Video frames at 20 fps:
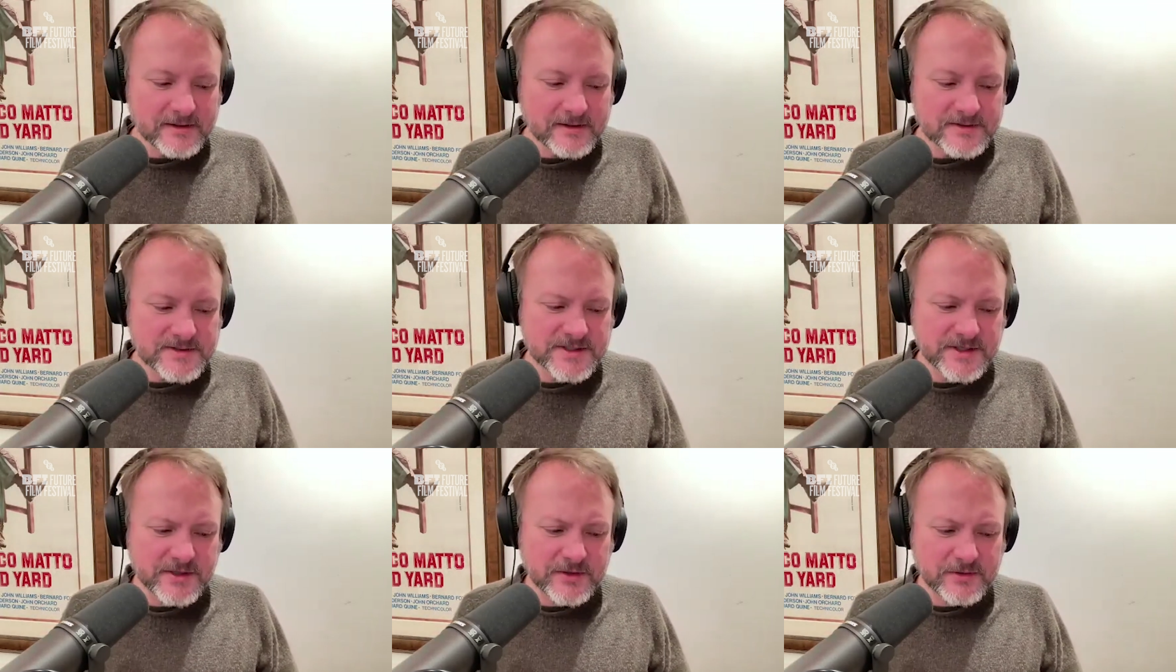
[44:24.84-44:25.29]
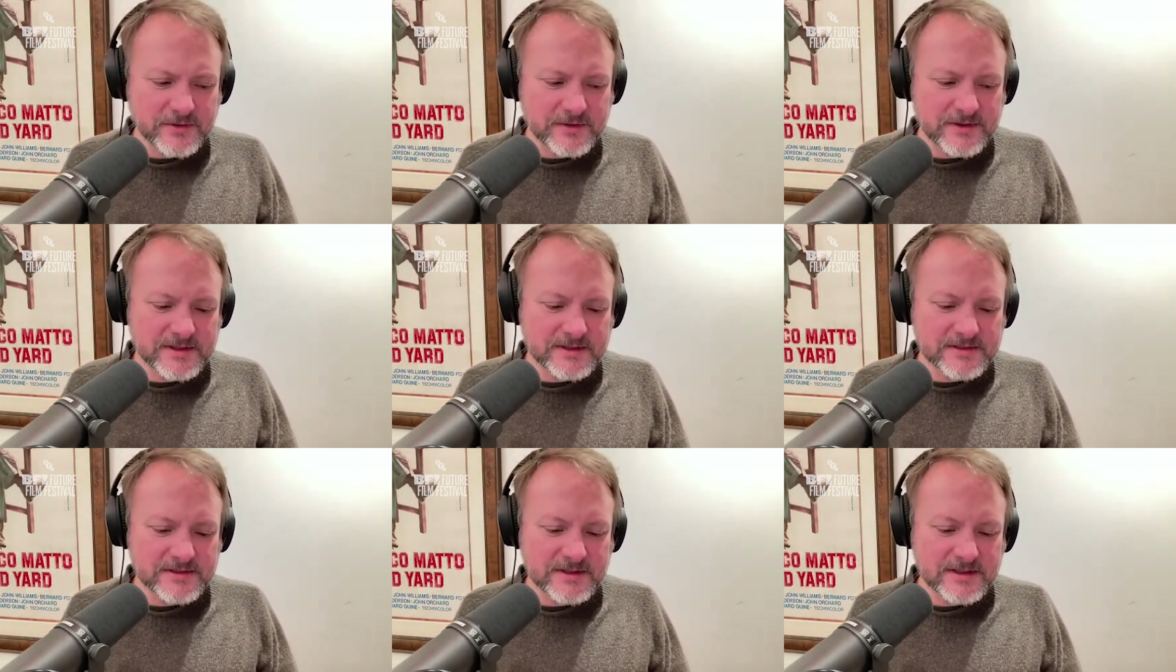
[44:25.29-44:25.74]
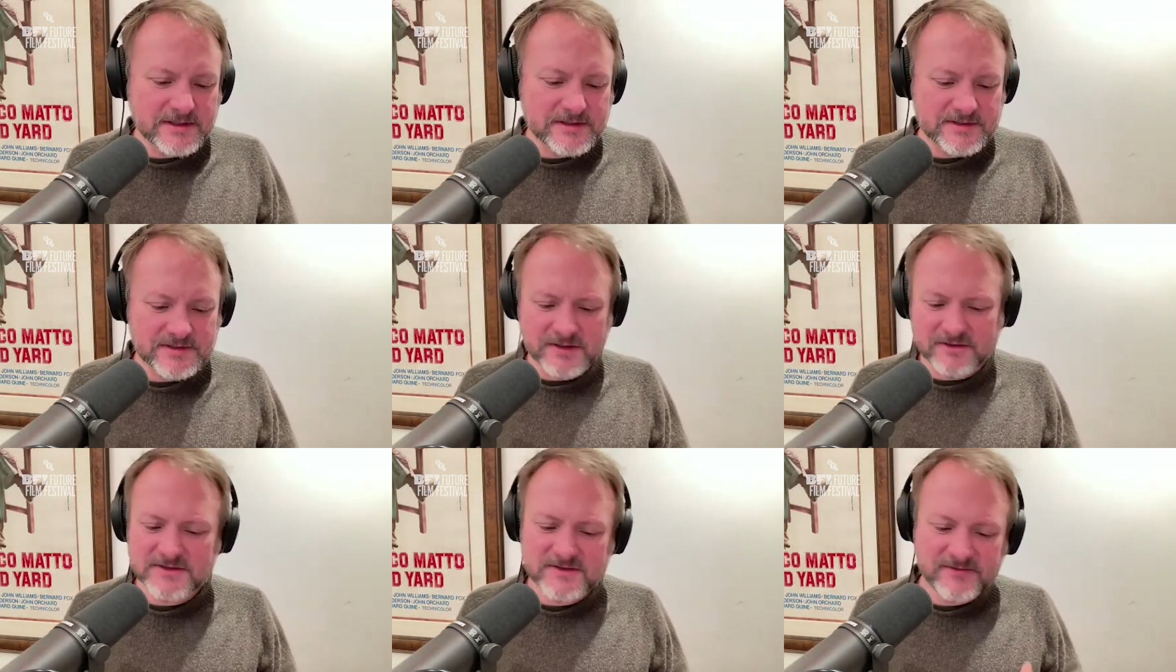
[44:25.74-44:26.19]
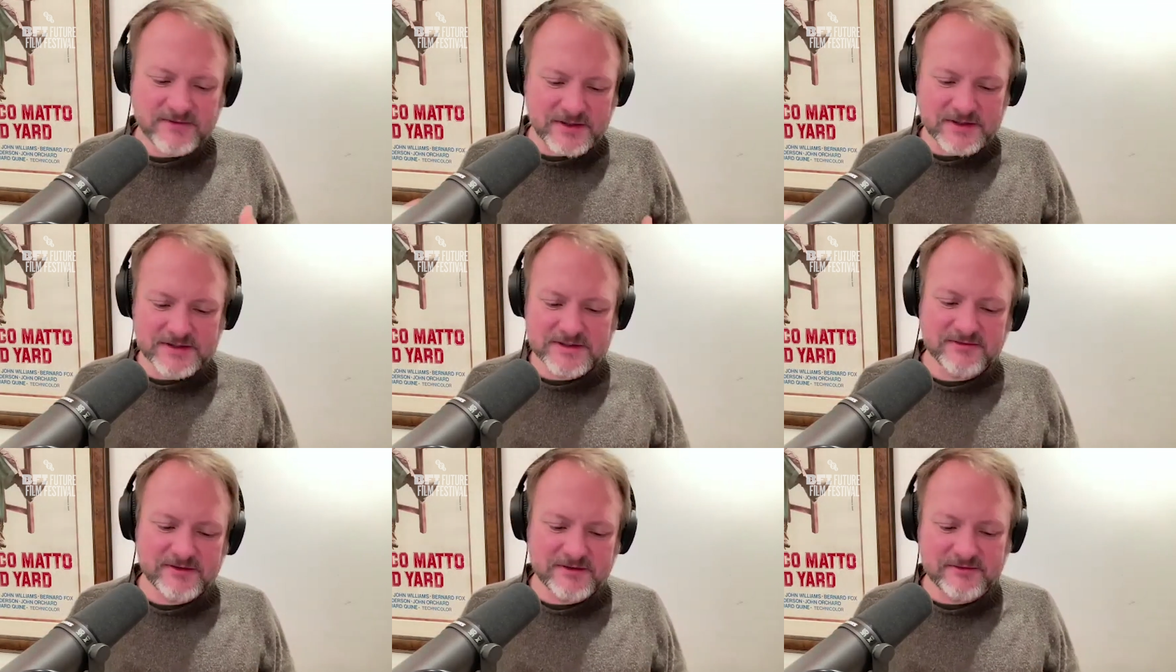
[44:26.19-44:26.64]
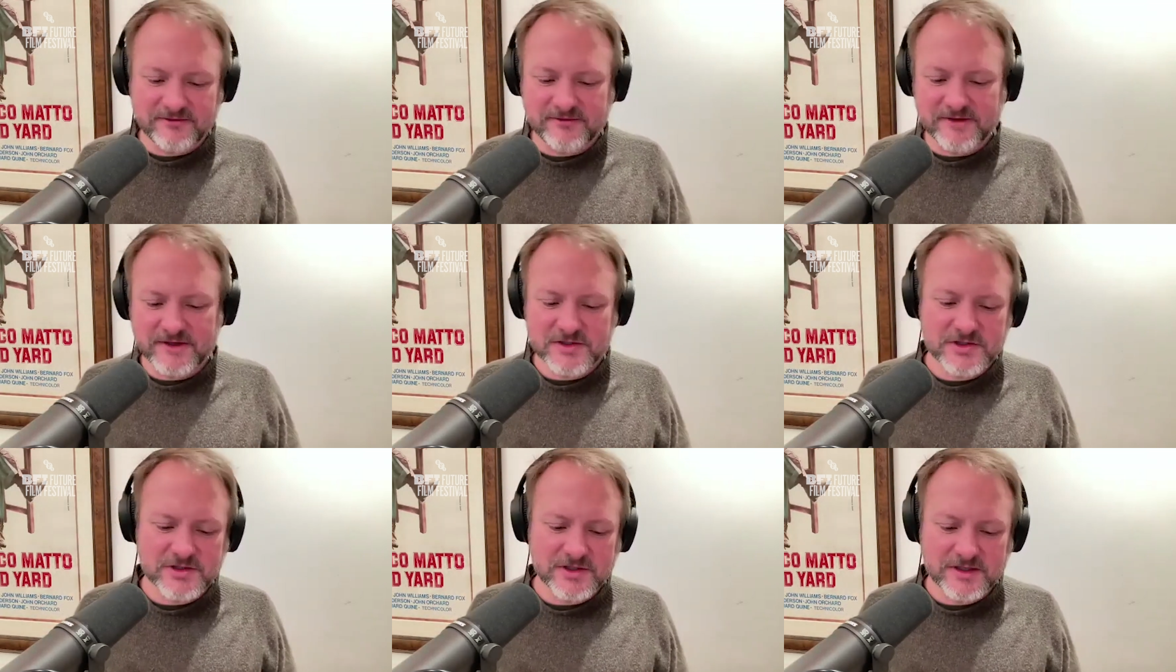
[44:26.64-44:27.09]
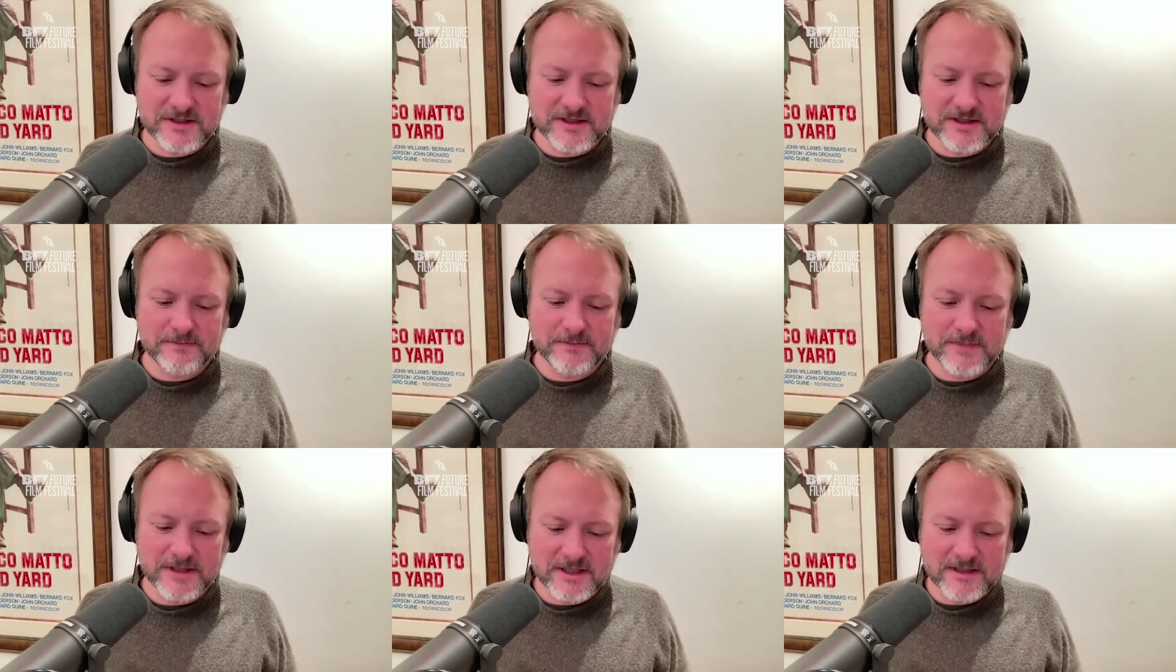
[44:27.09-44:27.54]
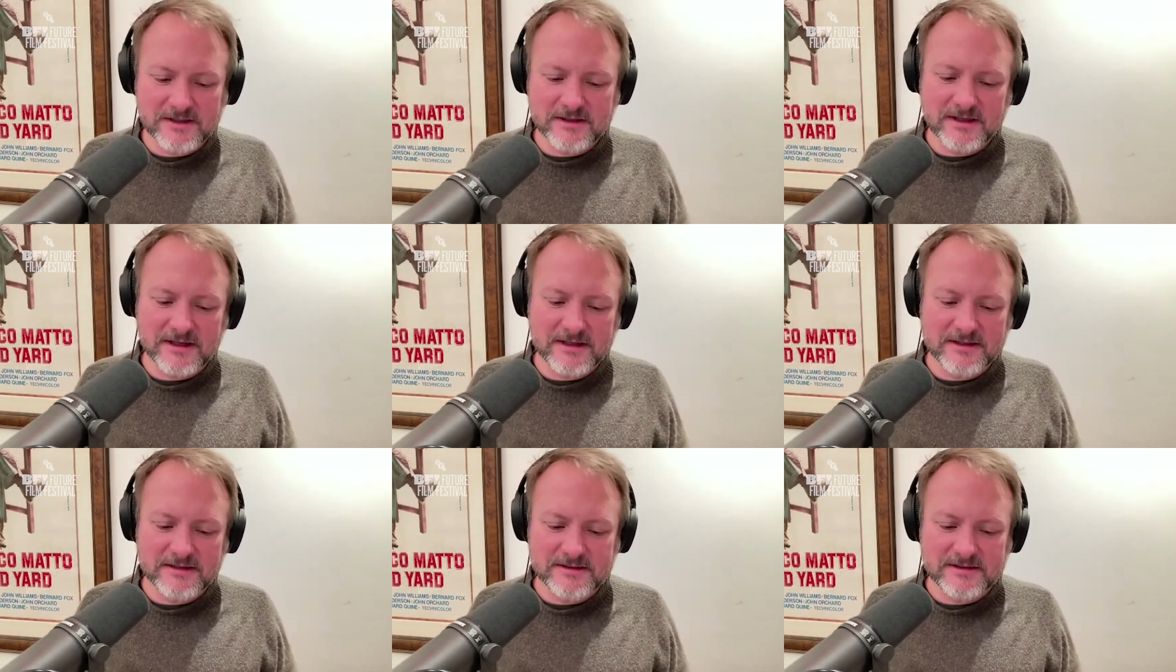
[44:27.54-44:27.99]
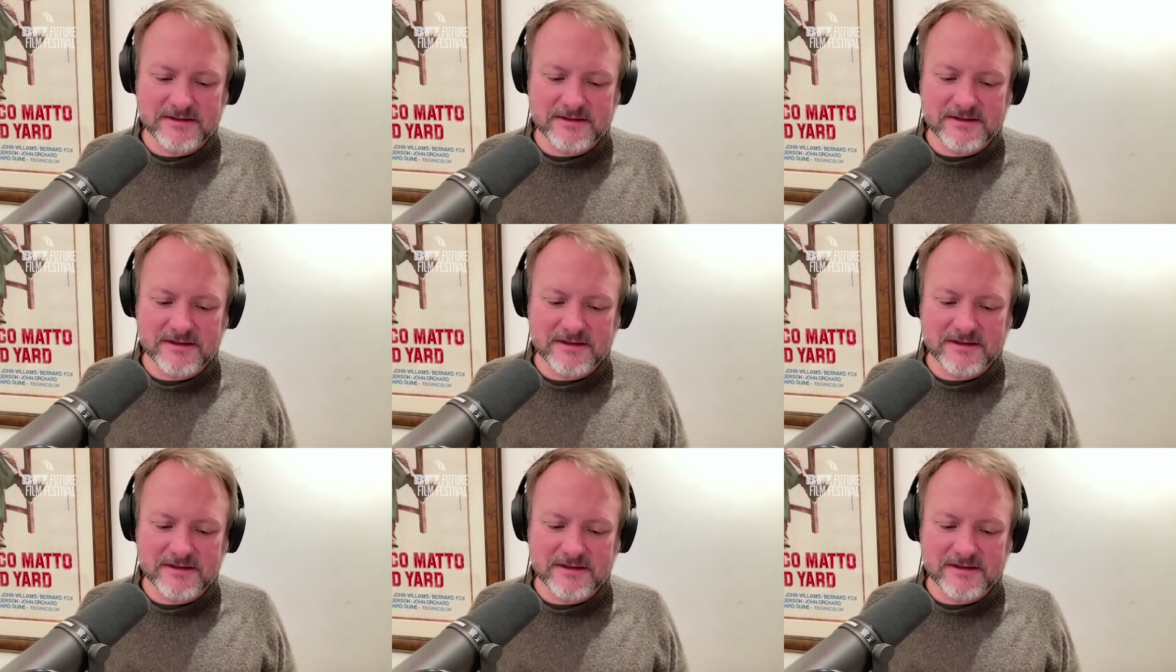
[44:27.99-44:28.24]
so it, he serves a very different function, and and.